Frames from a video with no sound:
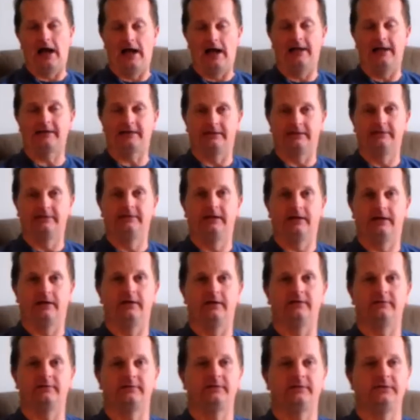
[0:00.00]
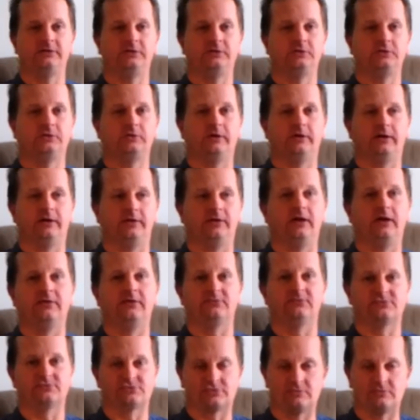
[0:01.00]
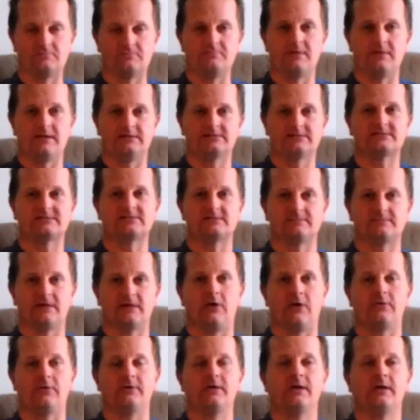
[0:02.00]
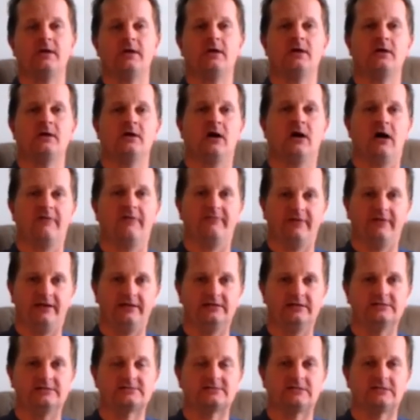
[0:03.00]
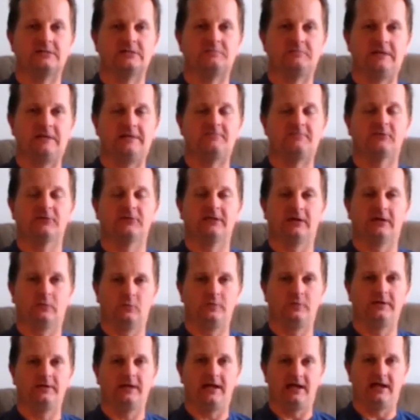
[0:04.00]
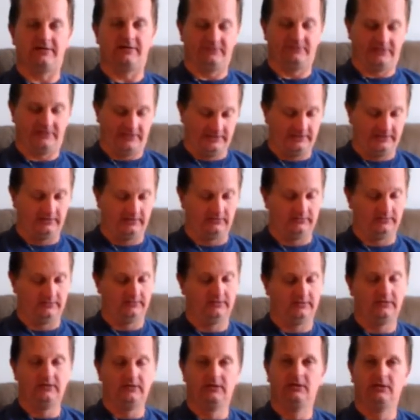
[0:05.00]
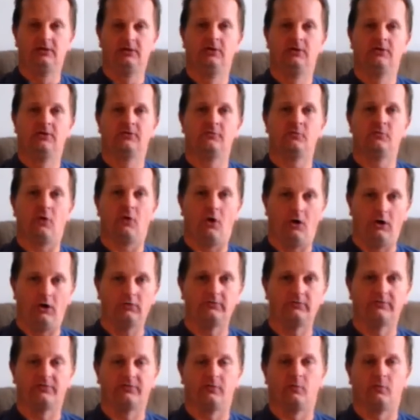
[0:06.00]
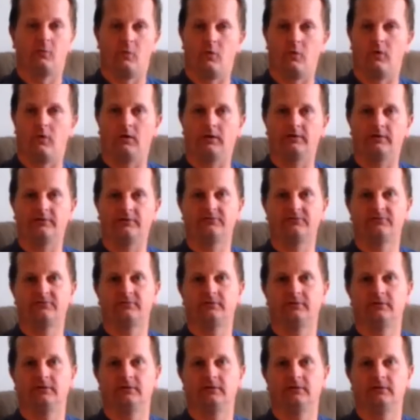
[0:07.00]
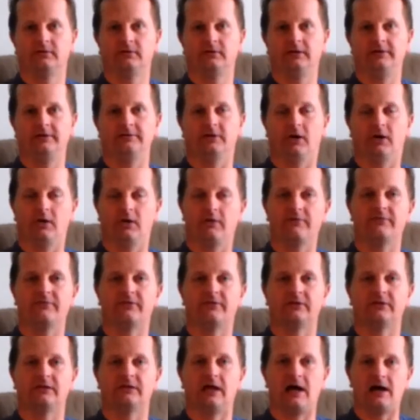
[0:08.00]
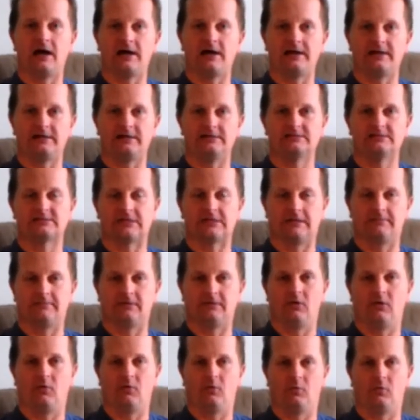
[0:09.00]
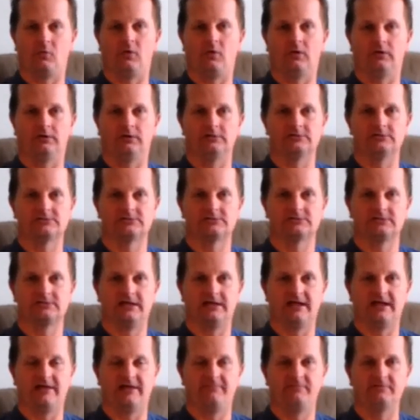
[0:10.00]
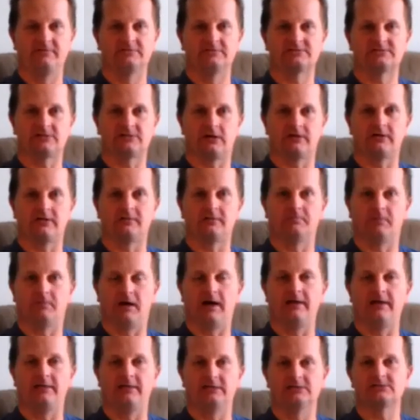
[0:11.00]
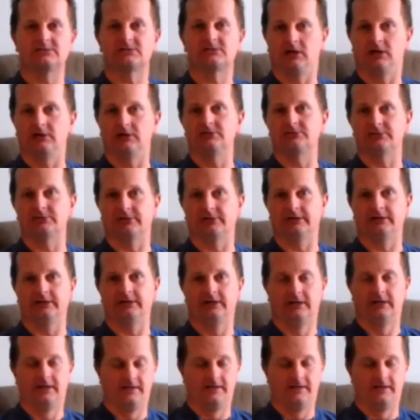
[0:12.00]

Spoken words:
I can guarantee you it's a tremendous amount of innocent people that we have killed through all of the wars and all of the lies about wars that have been started by this country.